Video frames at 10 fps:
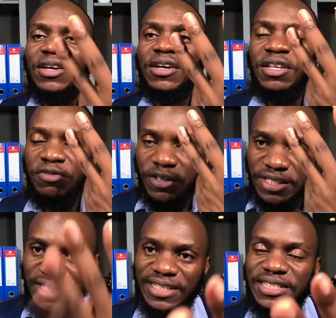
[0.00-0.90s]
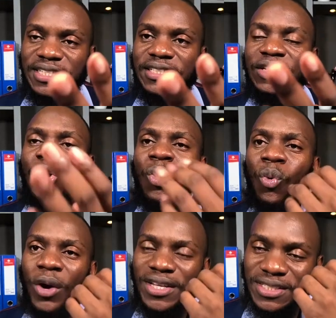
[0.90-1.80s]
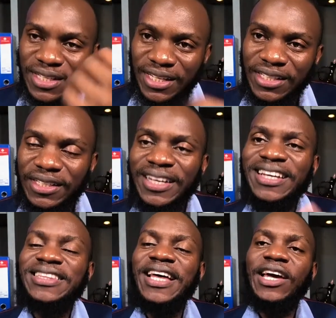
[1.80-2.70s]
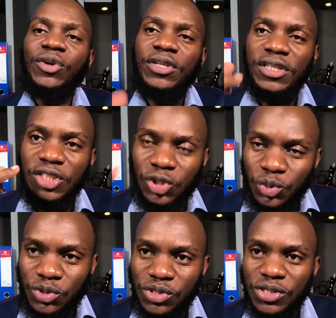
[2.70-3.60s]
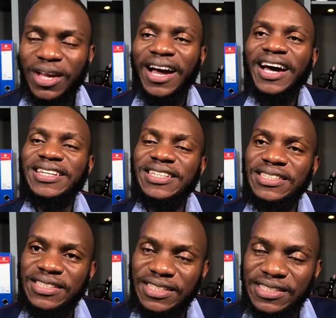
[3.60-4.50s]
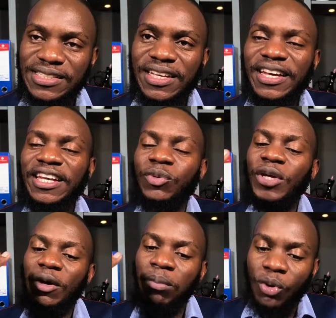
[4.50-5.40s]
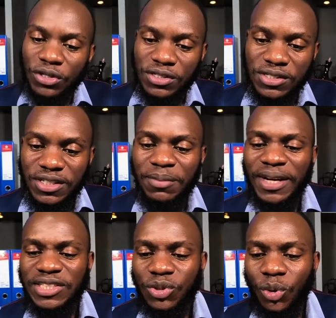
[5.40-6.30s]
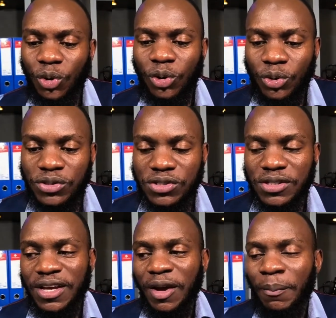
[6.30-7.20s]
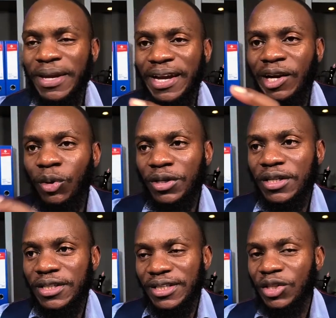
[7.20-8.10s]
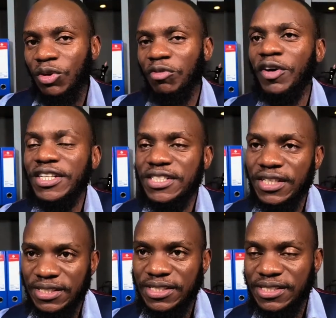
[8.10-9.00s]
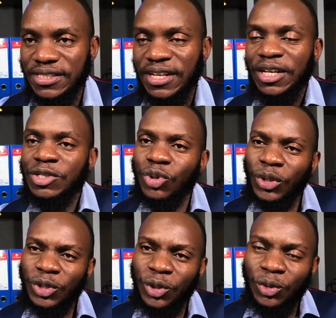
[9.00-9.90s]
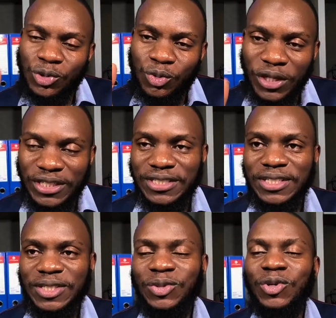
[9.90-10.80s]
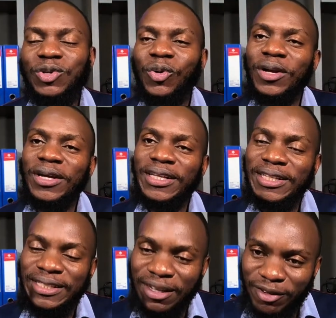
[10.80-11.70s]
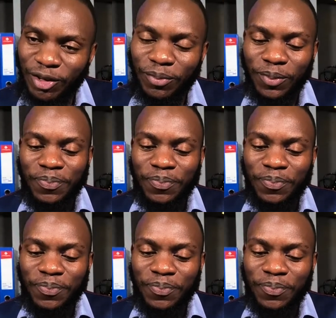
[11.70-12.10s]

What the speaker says: infertility, weight gain, thyroid issues, heart disease, and weak bones. Imagine all those being loaded in your fat cells. So when you lose weight, you not only develop